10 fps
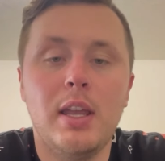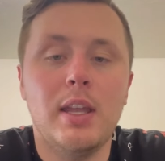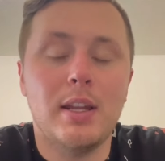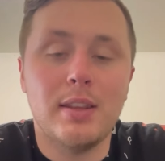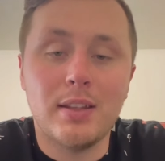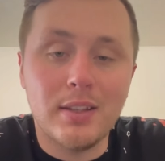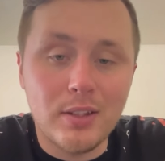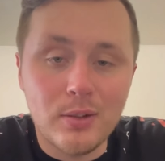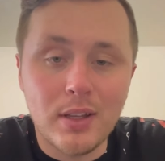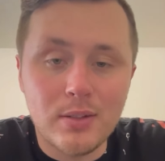and I think that
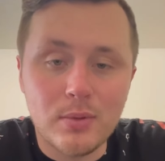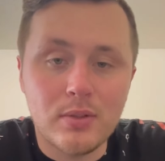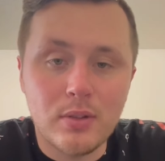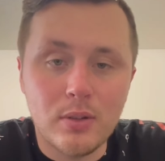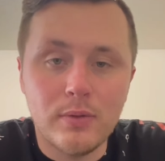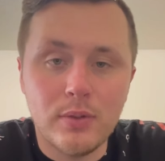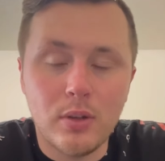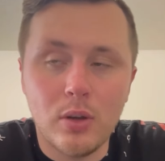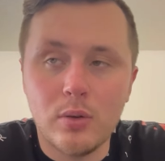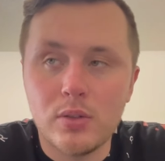you guys will too if you
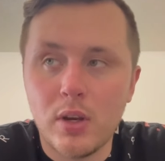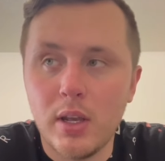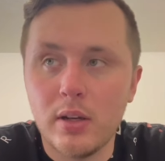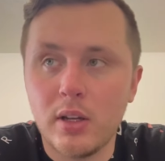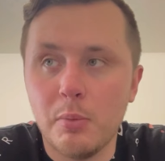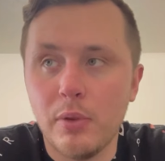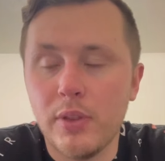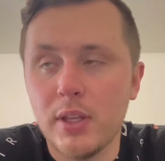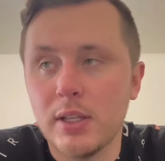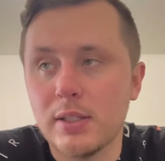go and try out a couple
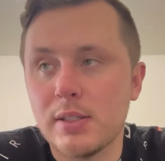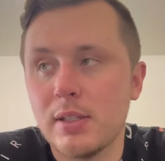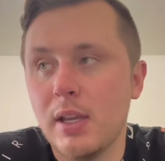things.